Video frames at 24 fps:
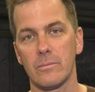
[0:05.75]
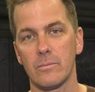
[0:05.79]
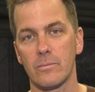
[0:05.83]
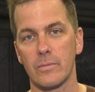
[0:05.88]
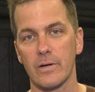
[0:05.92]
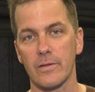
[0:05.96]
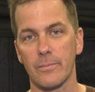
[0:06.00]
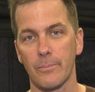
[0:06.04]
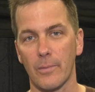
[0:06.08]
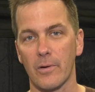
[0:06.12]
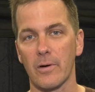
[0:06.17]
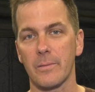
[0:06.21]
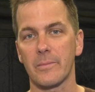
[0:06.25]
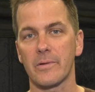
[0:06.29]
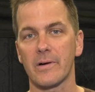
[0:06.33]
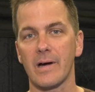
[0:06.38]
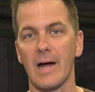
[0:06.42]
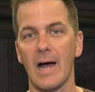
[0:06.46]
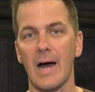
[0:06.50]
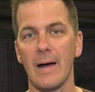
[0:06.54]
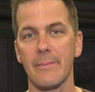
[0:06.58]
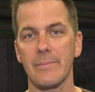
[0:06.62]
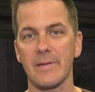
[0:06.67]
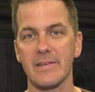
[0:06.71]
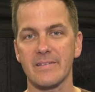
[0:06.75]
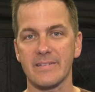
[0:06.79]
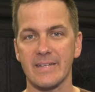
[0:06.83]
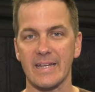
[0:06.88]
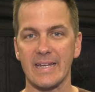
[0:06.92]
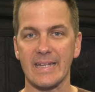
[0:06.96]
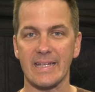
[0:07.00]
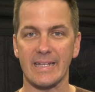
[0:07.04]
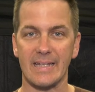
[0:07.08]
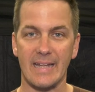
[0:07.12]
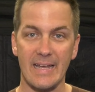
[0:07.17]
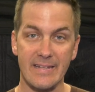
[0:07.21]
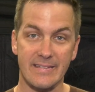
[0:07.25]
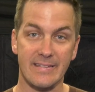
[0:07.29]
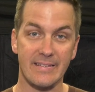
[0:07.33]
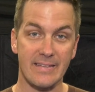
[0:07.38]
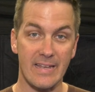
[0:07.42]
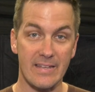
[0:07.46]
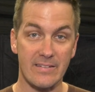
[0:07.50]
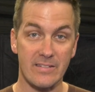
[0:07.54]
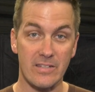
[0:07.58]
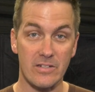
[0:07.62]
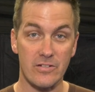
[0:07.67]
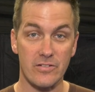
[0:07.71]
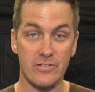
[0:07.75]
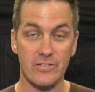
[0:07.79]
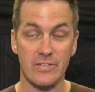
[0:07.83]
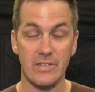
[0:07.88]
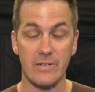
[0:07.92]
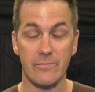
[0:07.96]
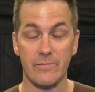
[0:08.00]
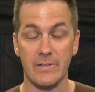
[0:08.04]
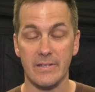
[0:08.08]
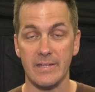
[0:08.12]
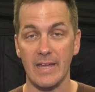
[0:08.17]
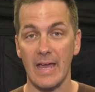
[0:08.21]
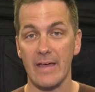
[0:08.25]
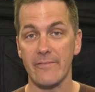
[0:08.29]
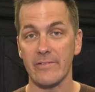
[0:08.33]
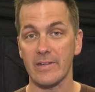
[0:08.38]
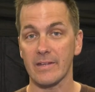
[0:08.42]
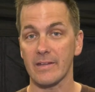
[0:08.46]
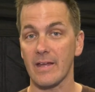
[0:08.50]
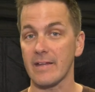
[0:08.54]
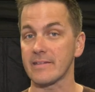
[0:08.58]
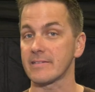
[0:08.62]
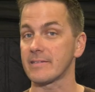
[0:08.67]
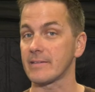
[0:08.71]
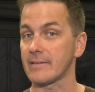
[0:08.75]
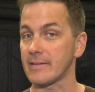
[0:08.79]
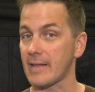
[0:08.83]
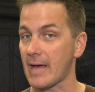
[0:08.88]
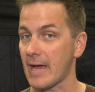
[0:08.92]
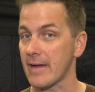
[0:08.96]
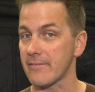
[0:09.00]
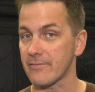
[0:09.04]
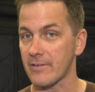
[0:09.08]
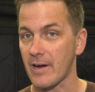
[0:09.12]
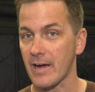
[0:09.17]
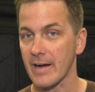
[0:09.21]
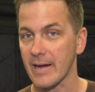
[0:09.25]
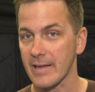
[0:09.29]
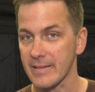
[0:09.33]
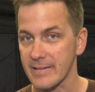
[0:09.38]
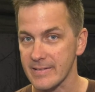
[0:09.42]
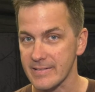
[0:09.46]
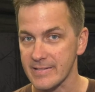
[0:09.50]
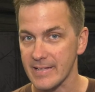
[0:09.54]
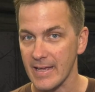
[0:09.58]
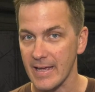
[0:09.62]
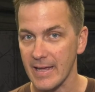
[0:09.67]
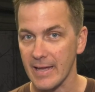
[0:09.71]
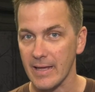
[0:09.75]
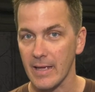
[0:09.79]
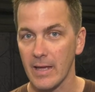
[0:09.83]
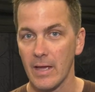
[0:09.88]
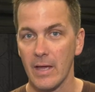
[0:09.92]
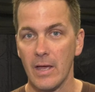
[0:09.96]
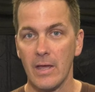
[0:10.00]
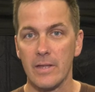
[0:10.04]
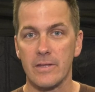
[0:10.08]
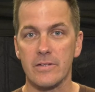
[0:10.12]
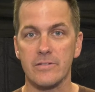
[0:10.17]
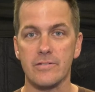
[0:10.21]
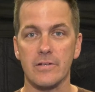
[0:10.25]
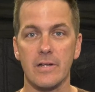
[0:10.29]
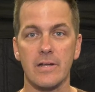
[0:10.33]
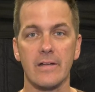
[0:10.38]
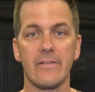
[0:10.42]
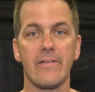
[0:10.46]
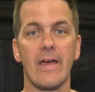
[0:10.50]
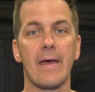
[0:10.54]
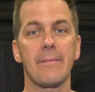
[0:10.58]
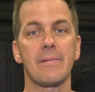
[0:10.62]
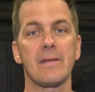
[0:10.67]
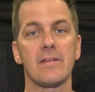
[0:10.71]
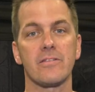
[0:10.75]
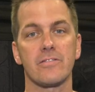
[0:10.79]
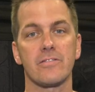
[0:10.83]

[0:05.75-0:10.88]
With more and more hobbyists getting less and less interested with having lots of live rock in the tank, the trend of having